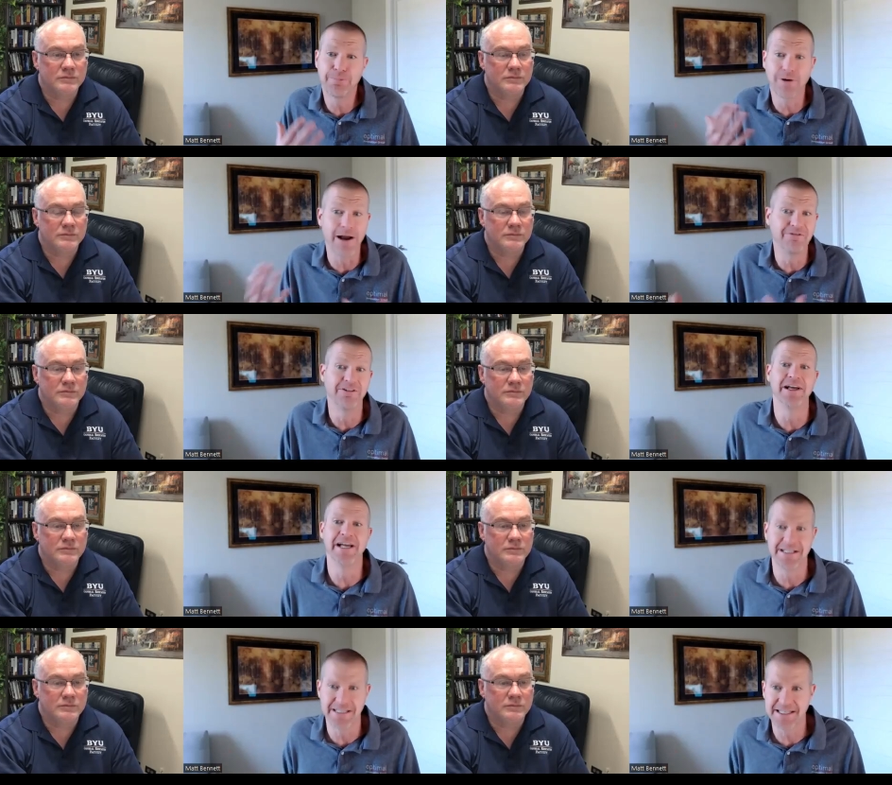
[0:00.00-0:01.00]

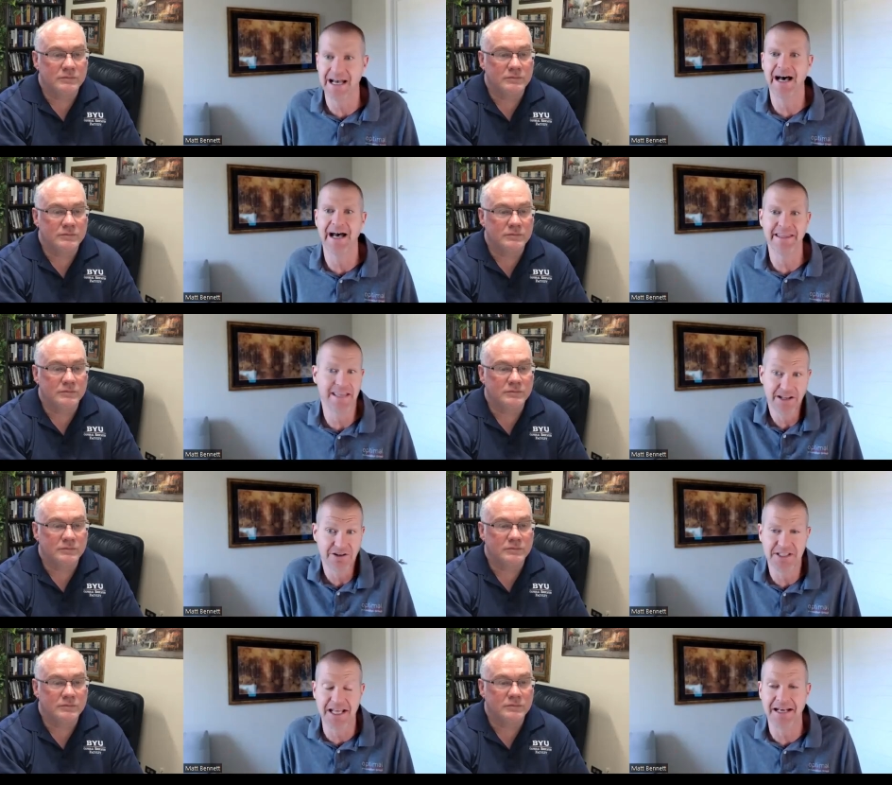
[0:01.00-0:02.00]
Speaker 1: prevalent uh, and the
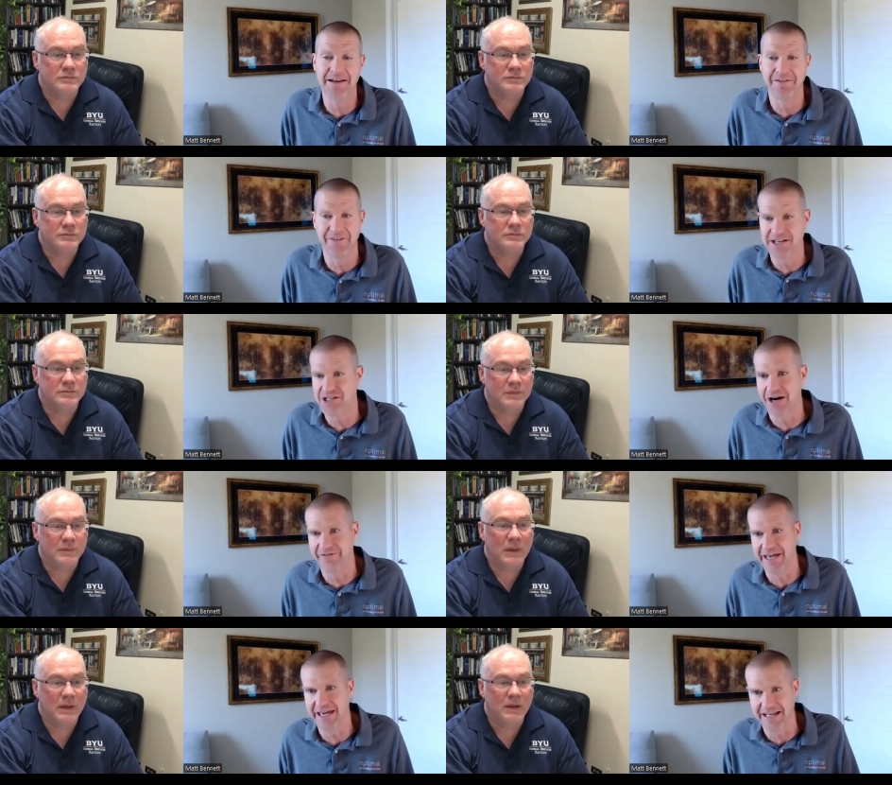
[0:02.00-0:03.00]
understanding of
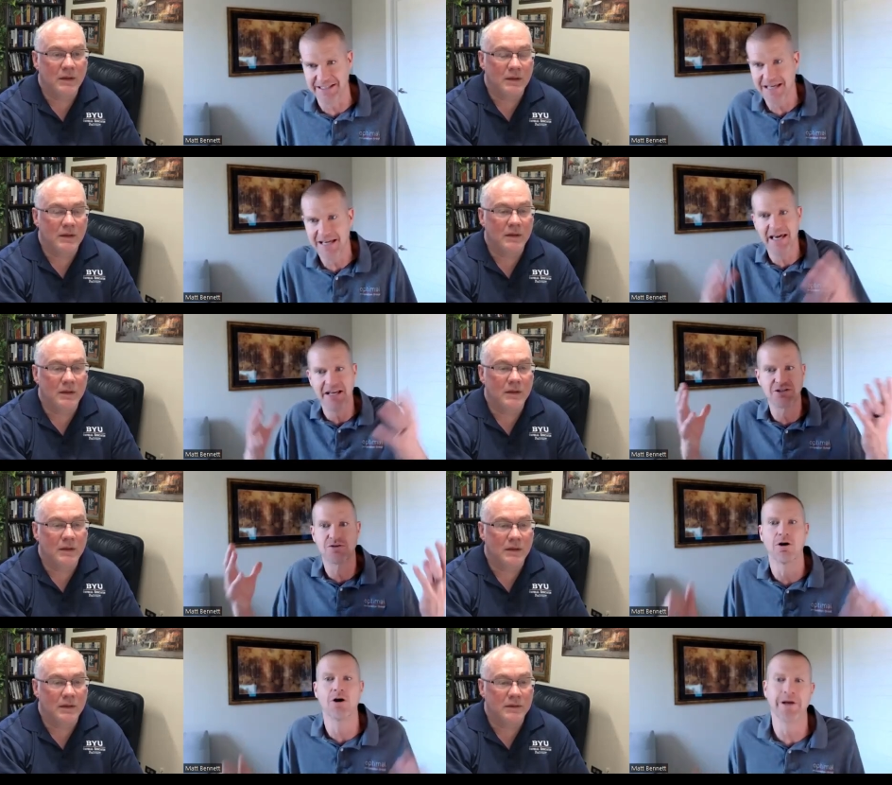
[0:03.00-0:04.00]
HRV is is
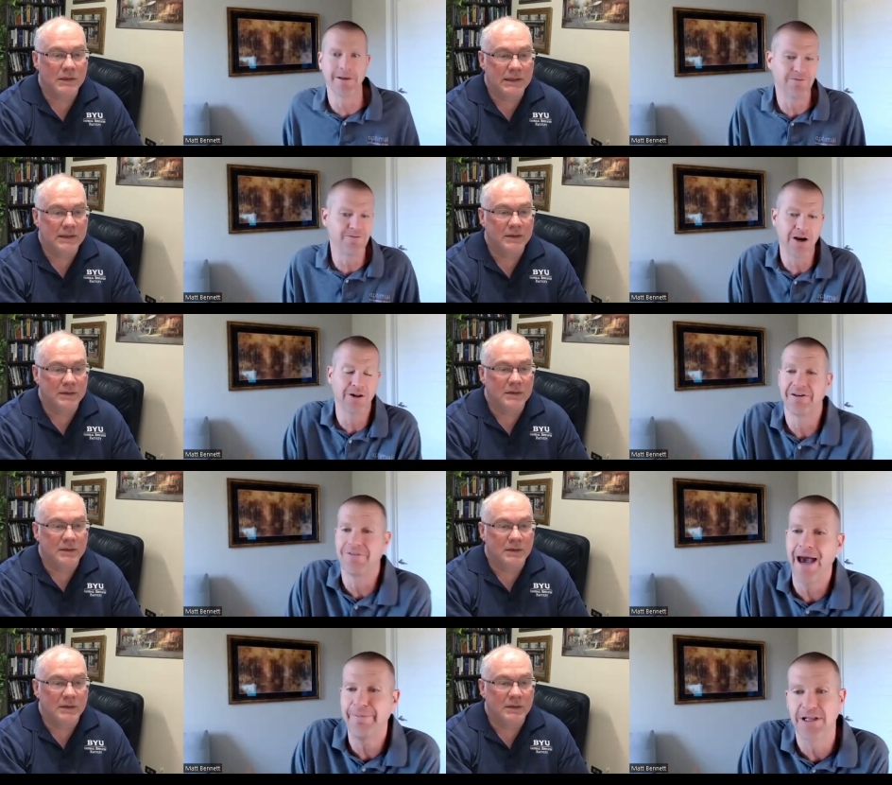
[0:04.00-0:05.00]
growing fairly
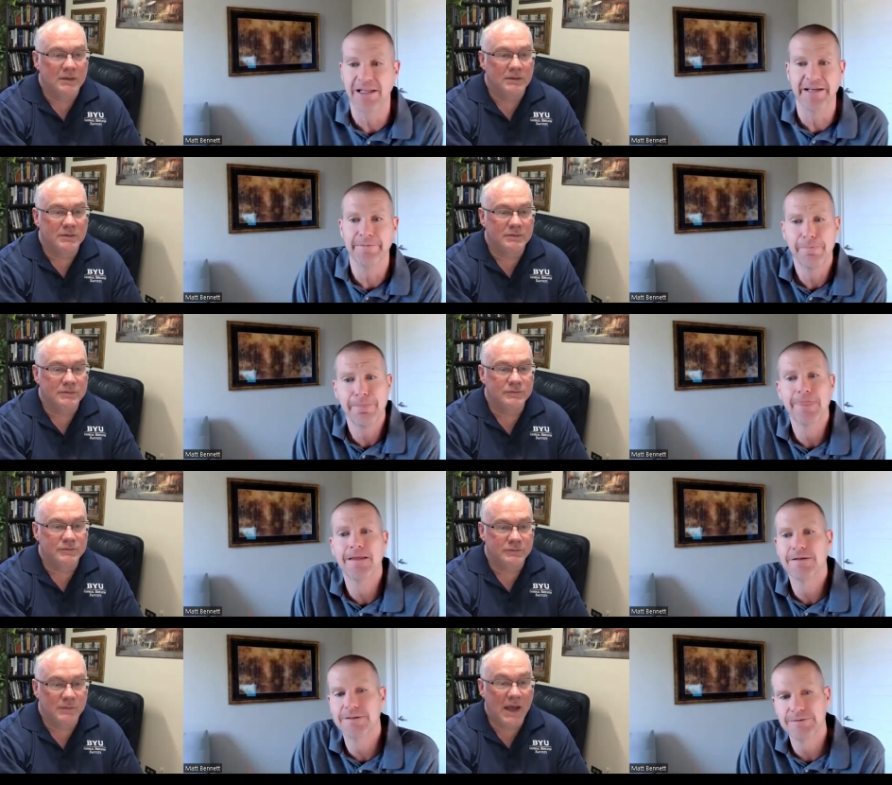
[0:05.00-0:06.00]
rapidly.
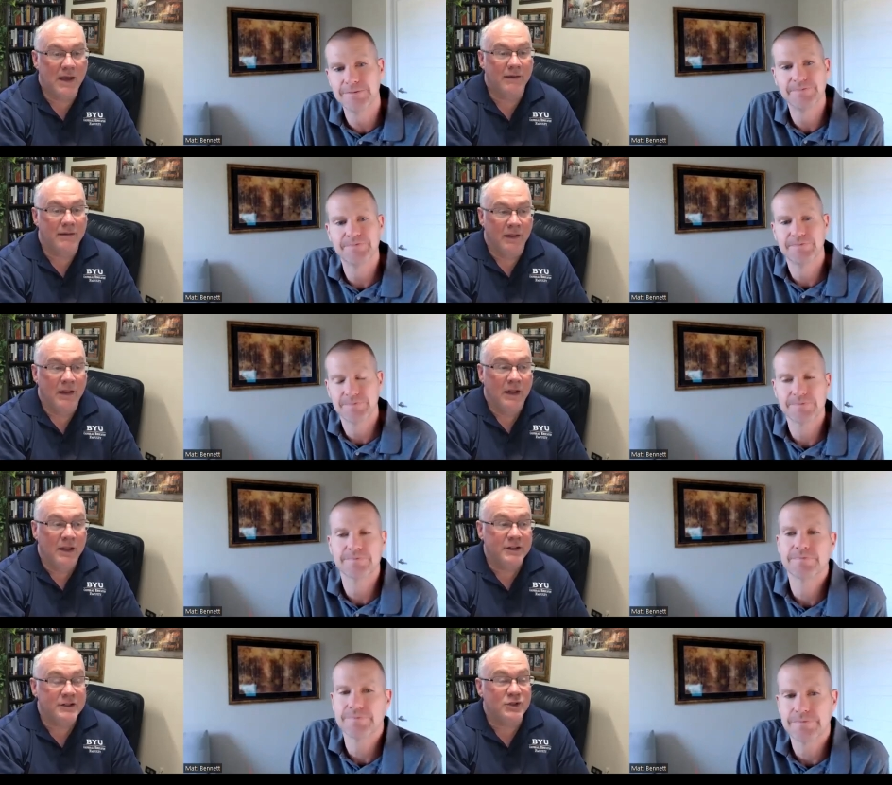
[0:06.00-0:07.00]
Speaker 2: Yeah,
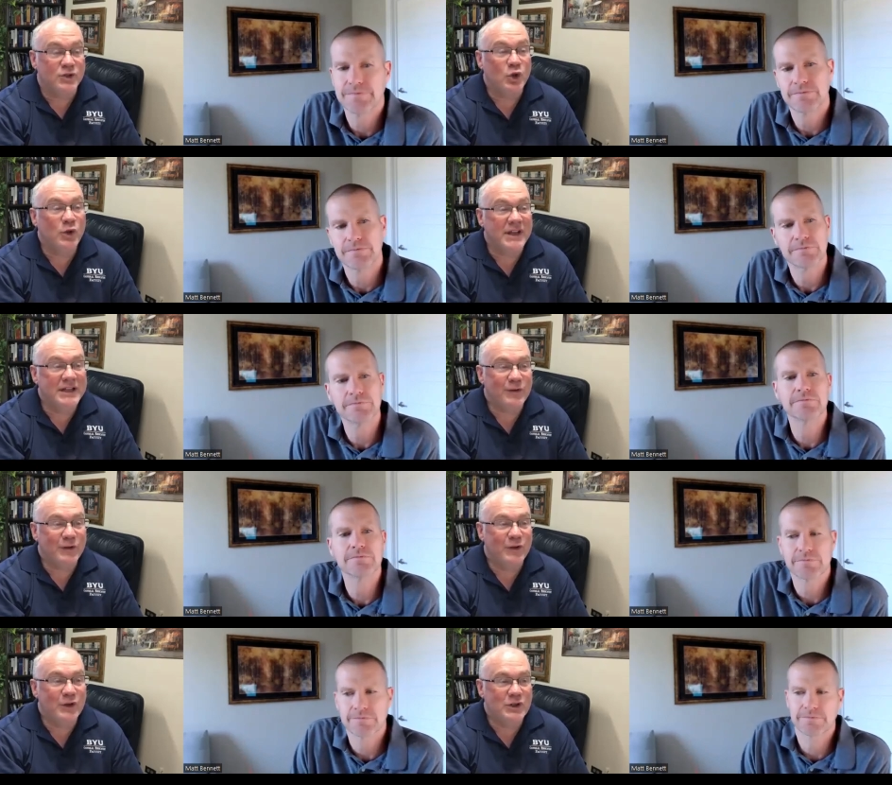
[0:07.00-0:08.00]
there's two things for the
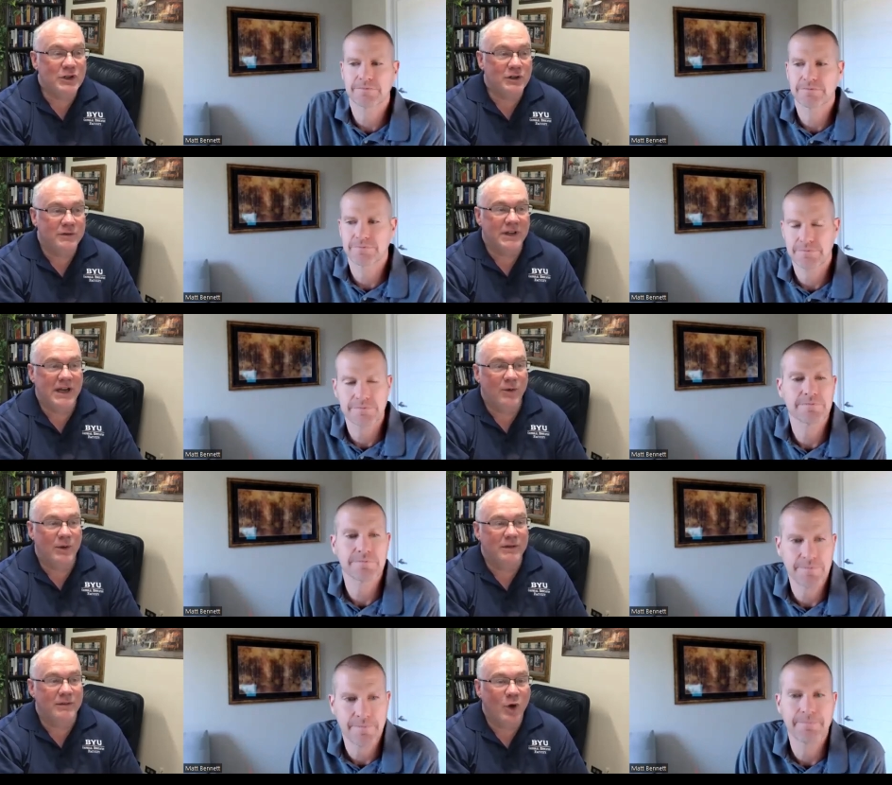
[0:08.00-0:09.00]
future that I
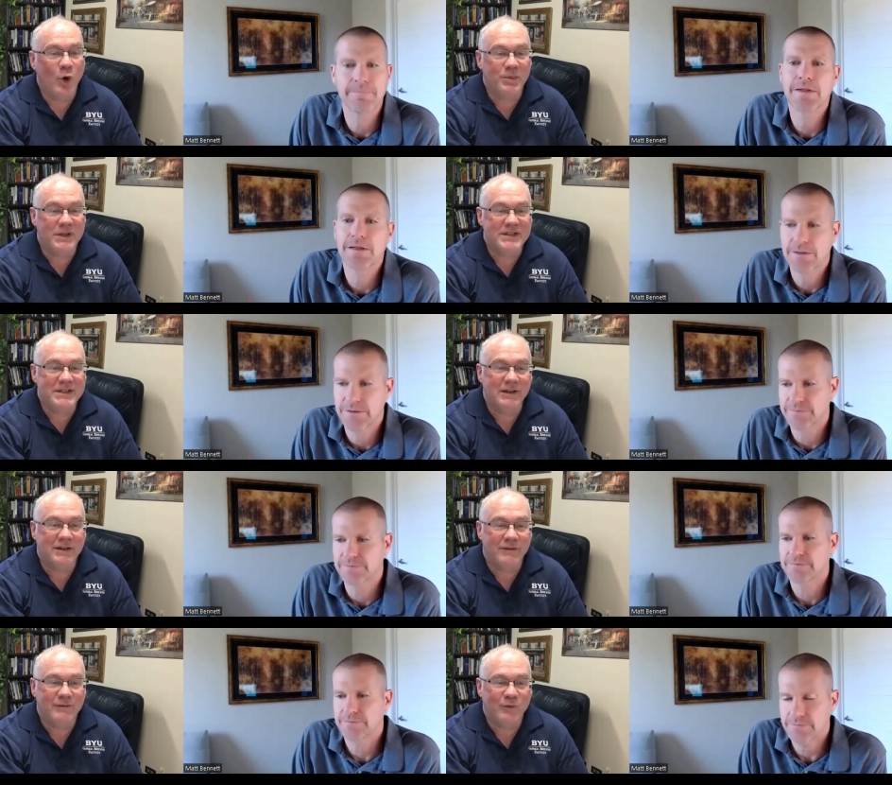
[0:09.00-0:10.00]
would hope to see,
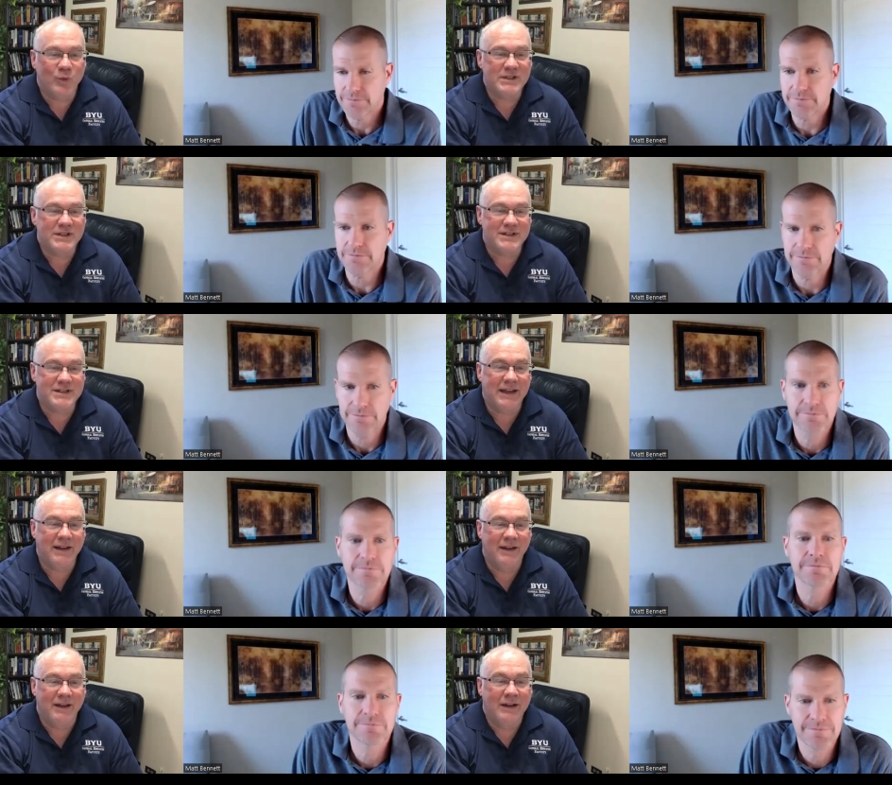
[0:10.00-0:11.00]
wish to
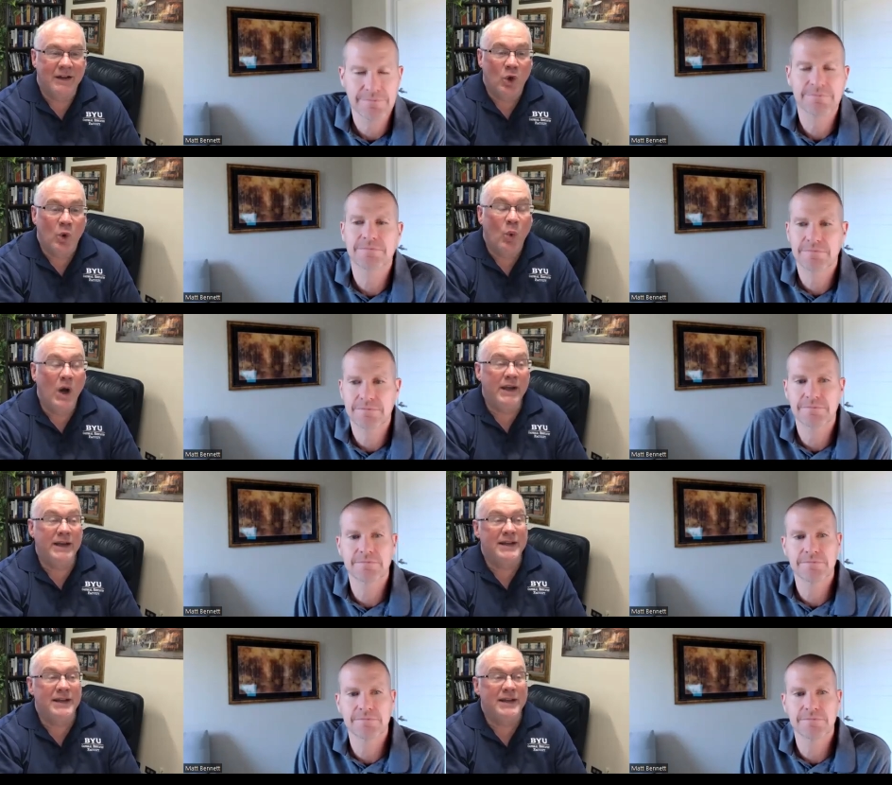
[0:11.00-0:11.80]
see. One